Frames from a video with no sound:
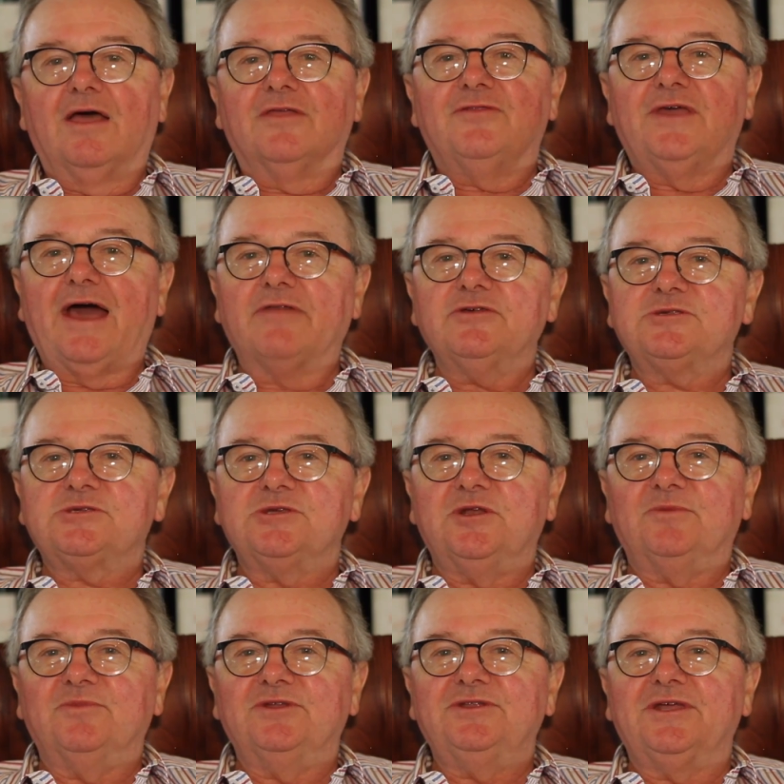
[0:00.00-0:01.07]
The other
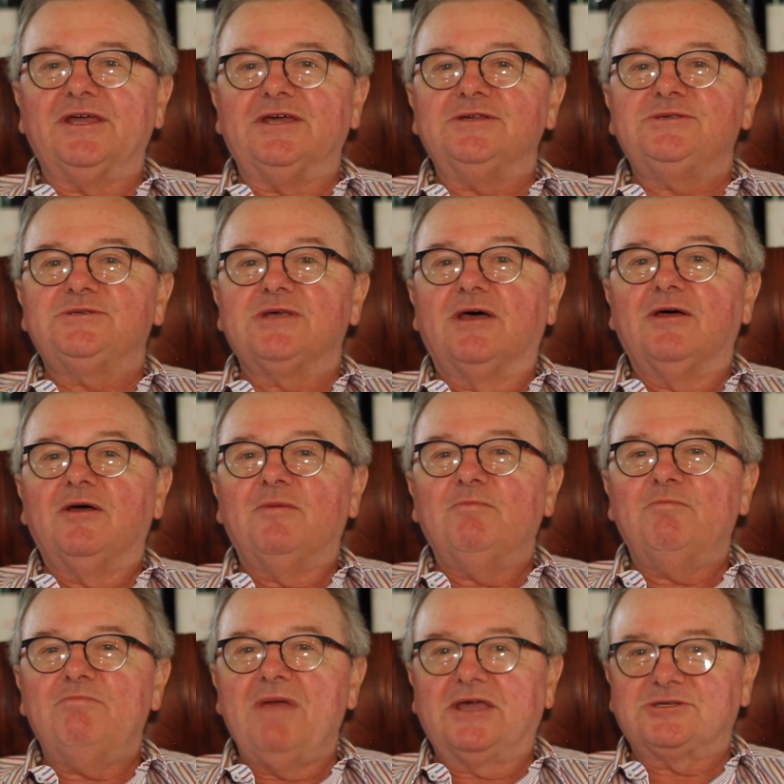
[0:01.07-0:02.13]
cinnamon is
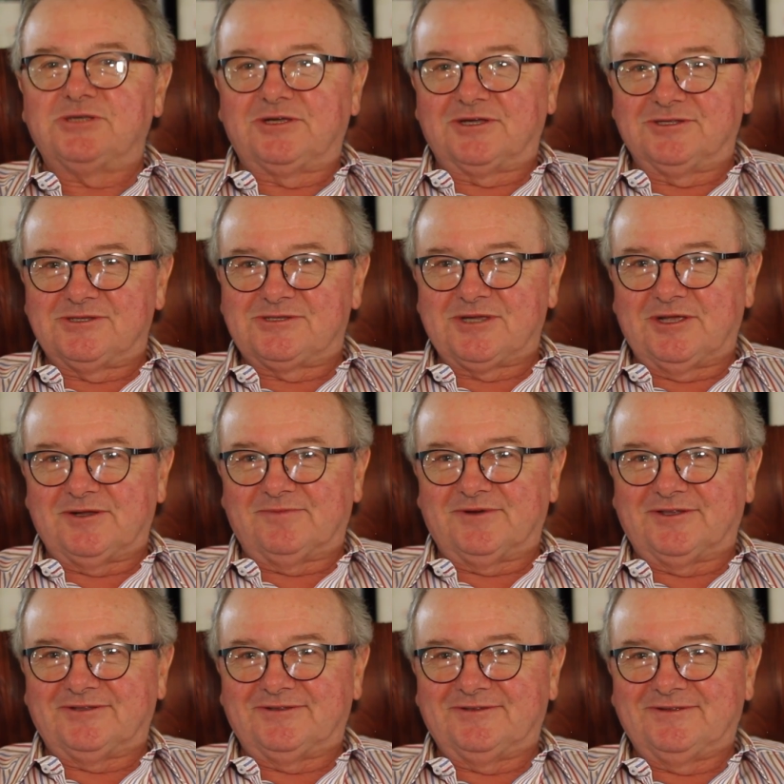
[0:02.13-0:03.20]
Mexican
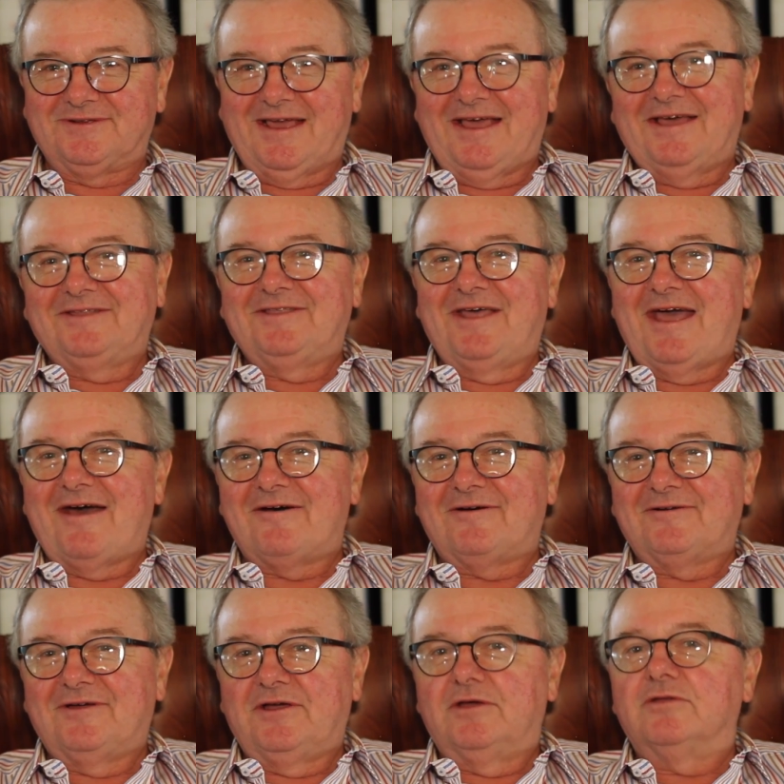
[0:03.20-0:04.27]
cinnamon.
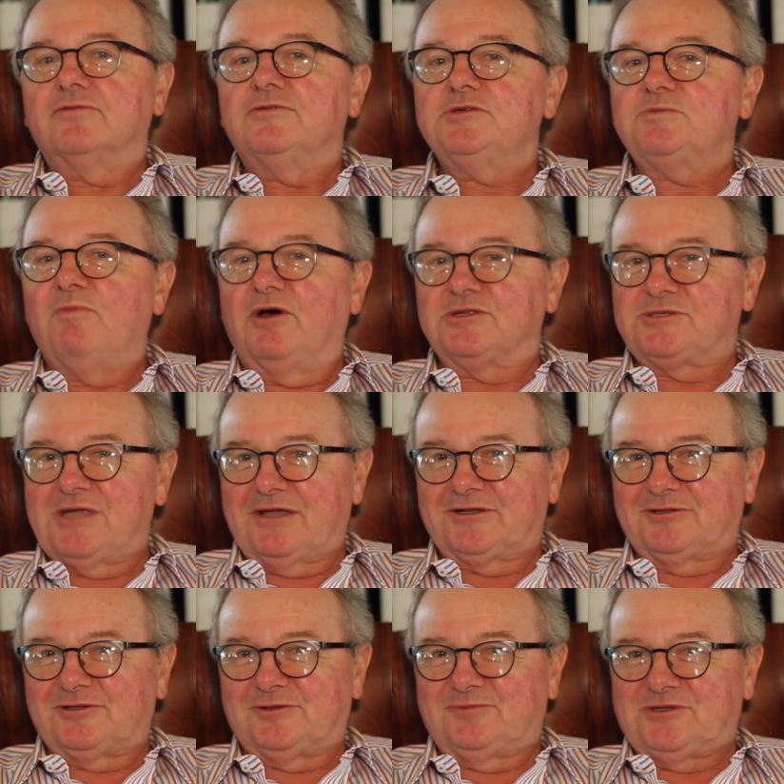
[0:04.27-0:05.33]
Now, this might sound a
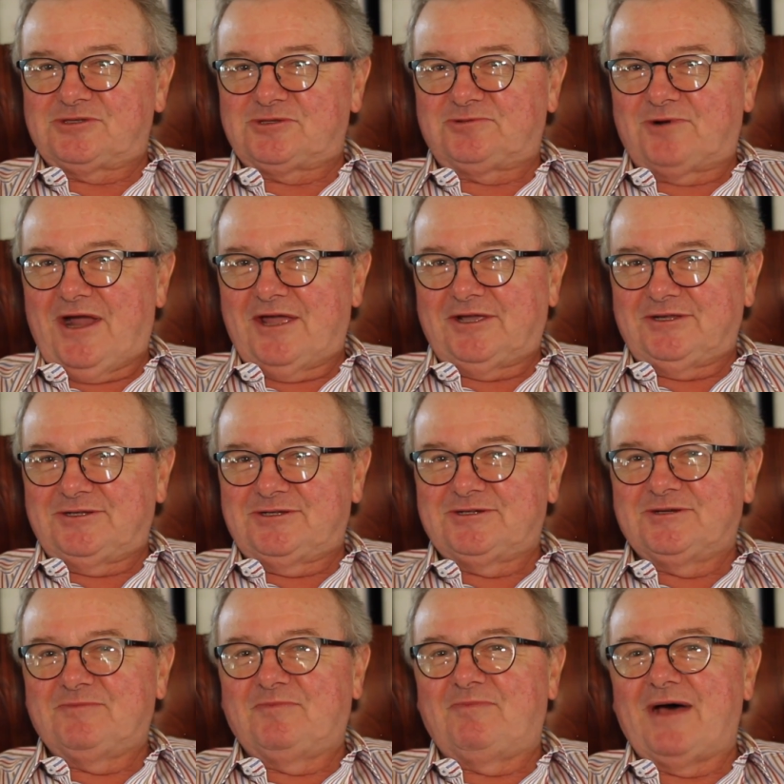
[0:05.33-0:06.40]
little bit strange,
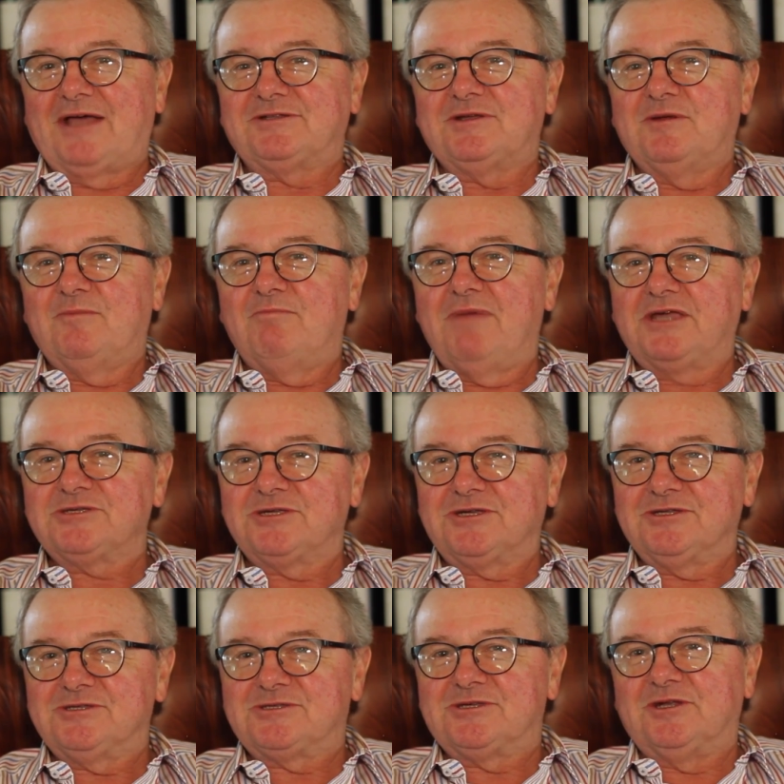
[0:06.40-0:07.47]
but
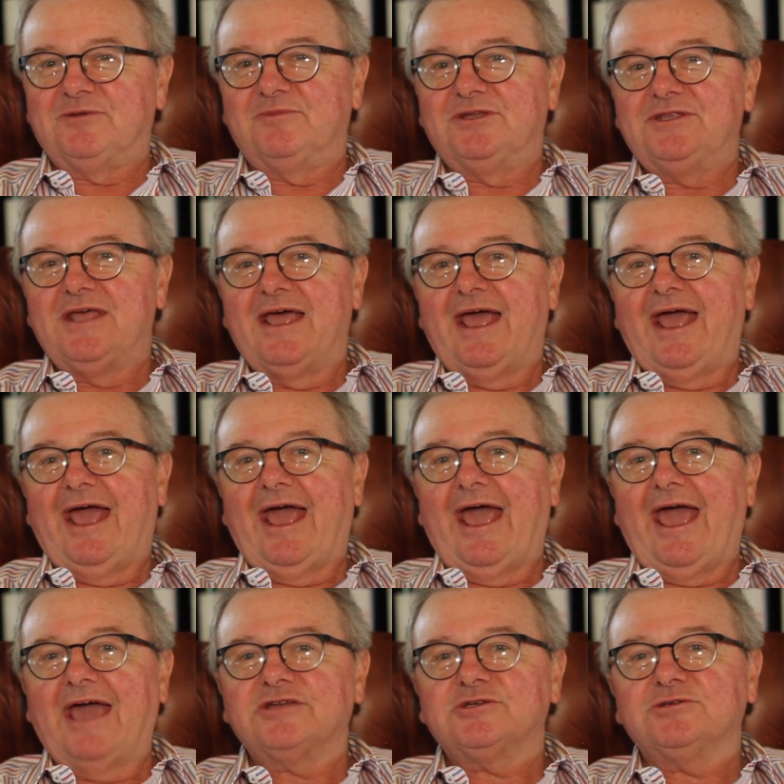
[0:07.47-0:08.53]
Mexican cinnamon
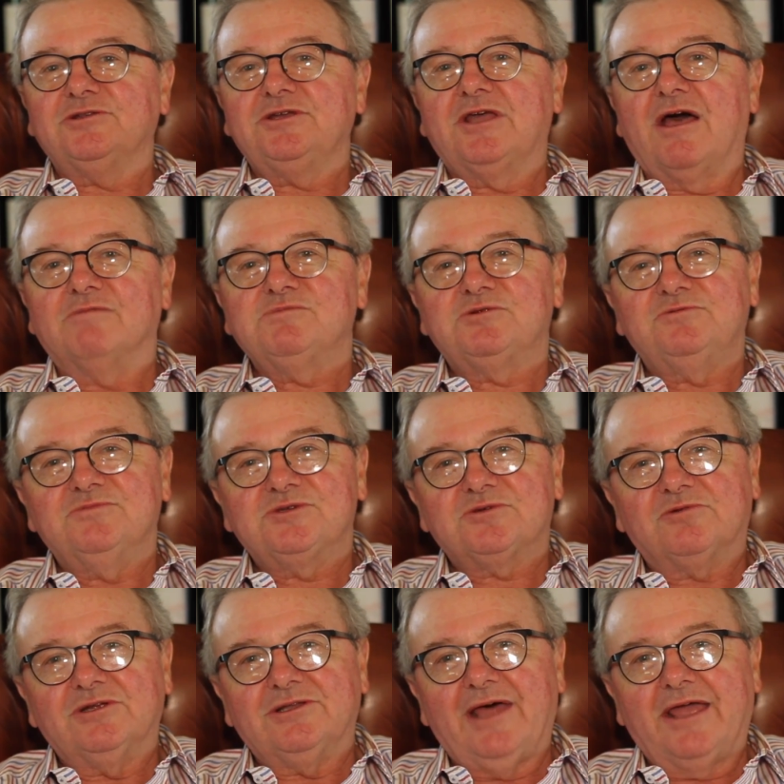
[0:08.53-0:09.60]
actually comes from
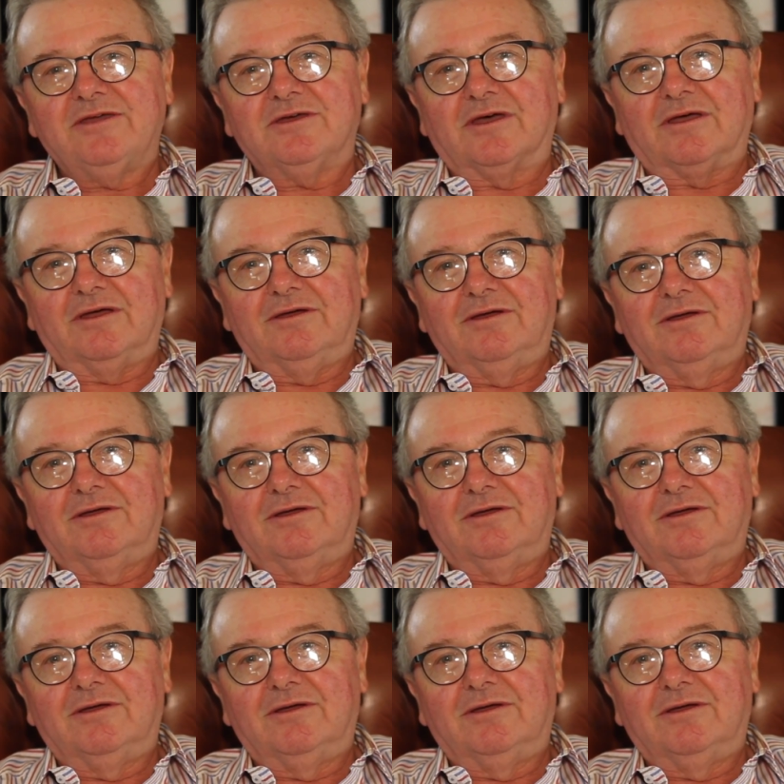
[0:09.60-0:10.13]
Sri Lanka.